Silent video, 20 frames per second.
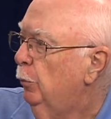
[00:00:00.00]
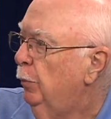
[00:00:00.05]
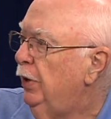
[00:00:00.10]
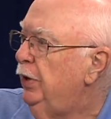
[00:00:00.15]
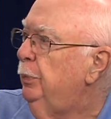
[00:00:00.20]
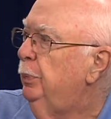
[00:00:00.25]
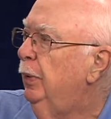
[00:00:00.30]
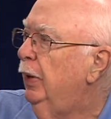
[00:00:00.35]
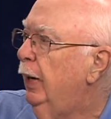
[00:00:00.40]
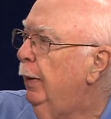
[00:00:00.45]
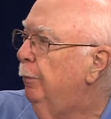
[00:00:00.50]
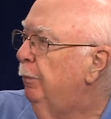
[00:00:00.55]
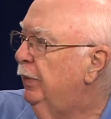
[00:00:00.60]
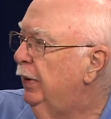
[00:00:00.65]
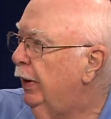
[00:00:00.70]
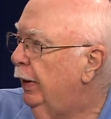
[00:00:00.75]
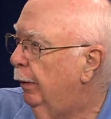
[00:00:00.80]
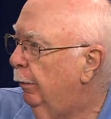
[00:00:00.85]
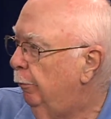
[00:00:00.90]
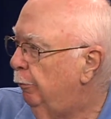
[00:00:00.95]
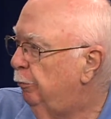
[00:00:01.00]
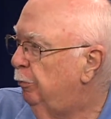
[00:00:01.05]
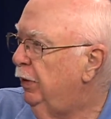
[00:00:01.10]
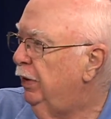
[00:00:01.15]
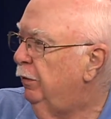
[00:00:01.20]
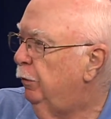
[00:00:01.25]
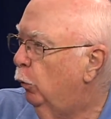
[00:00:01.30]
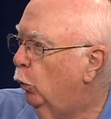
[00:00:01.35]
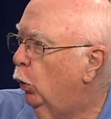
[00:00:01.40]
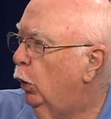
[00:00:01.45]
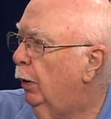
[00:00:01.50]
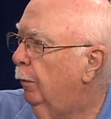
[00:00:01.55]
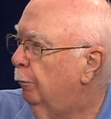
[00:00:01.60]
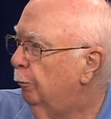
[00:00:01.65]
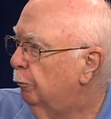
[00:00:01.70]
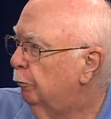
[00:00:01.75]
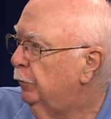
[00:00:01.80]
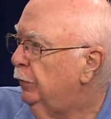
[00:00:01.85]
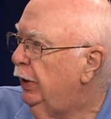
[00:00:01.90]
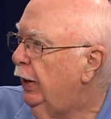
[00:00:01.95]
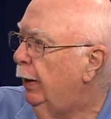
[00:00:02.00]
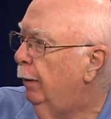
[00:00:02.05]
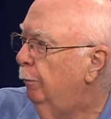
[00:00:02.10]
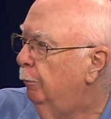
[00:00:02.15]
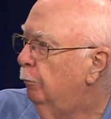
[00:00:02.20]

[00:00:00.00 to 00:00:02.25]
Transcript: But he's been yeah, up I there. Am, well, before. I am too, but yeah. you